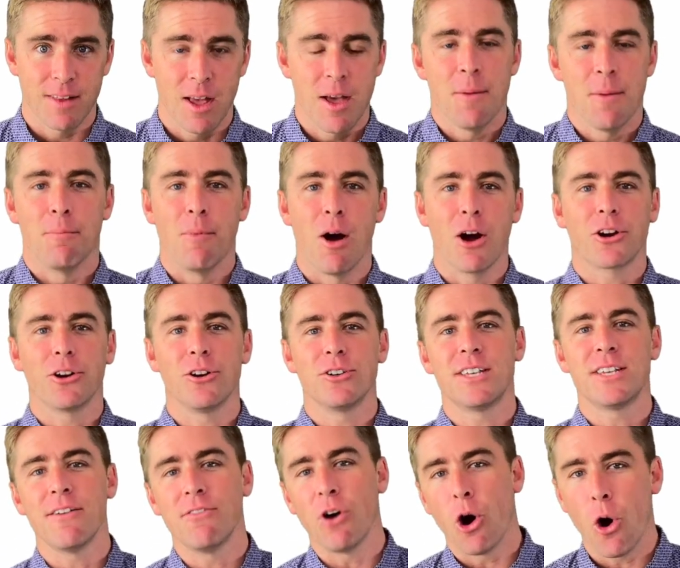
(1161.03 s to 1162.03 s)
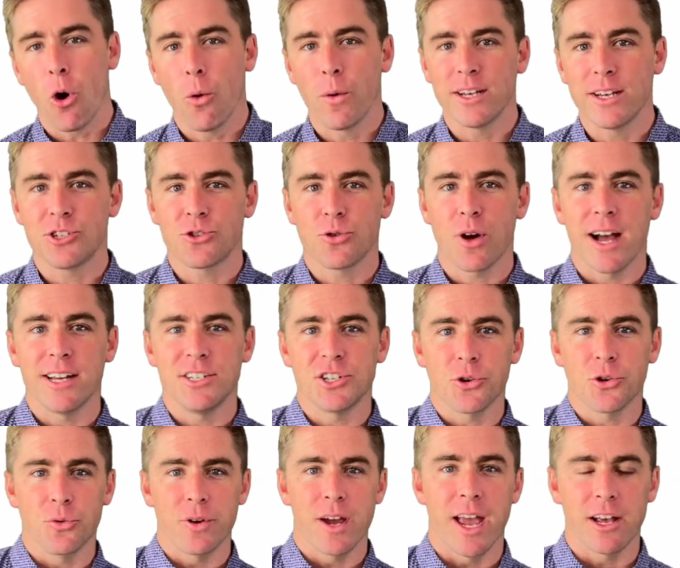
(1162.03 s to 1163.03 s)
Marketers have always tried to
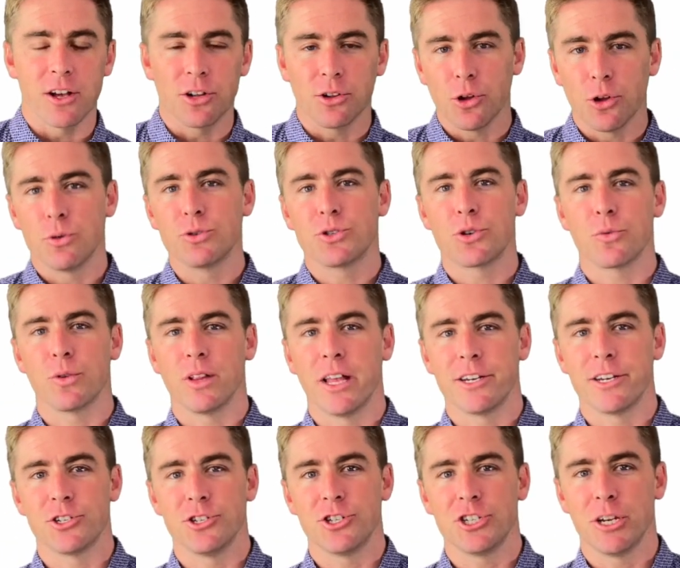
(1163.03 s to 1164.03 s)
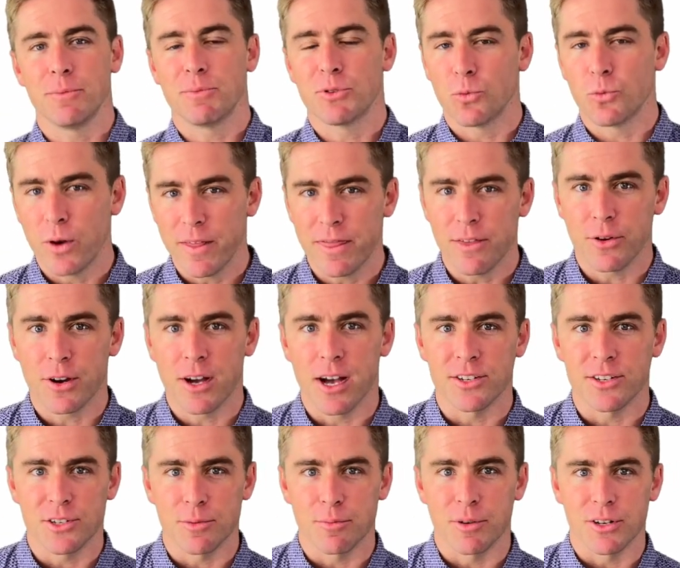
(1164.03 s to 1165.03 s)
create closer relationships with their
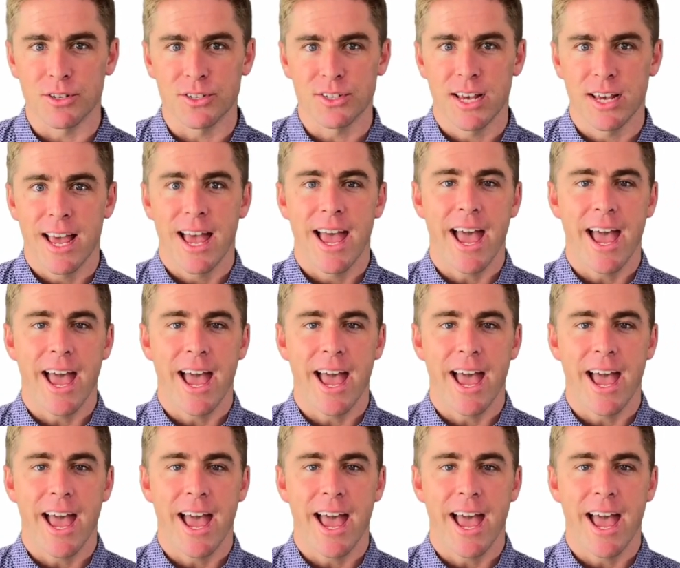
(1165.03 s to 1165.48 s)
customers,